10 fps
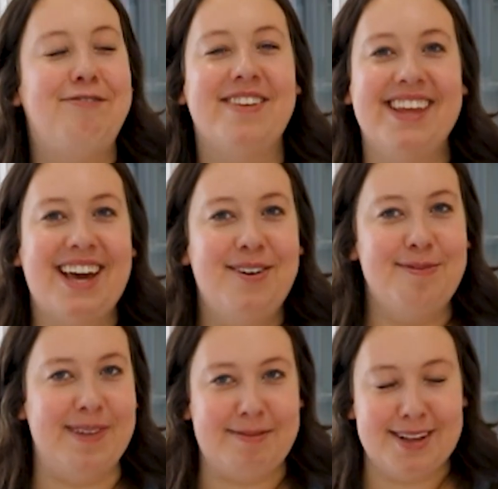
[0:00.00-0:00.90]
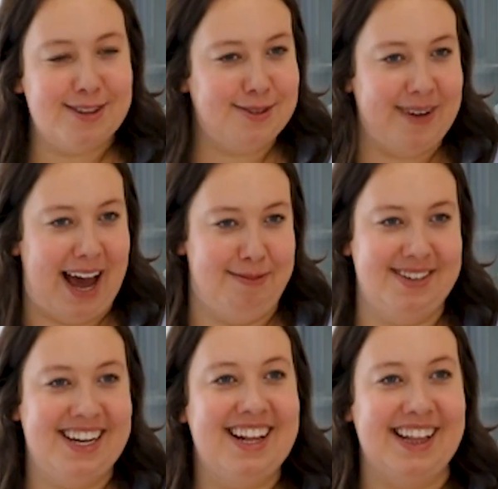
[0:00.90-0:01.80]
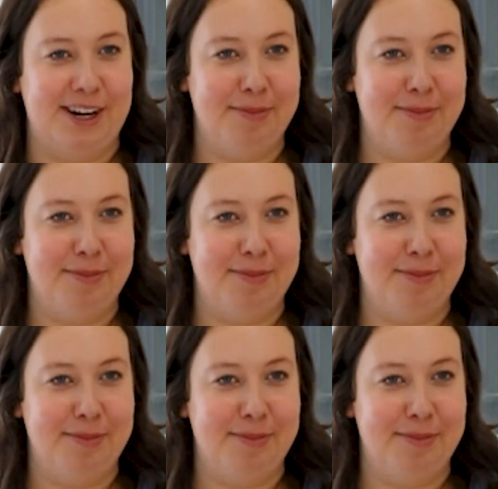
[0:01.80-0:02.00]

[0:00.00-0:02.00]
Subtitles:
feel like I would maybe lose my appetite a little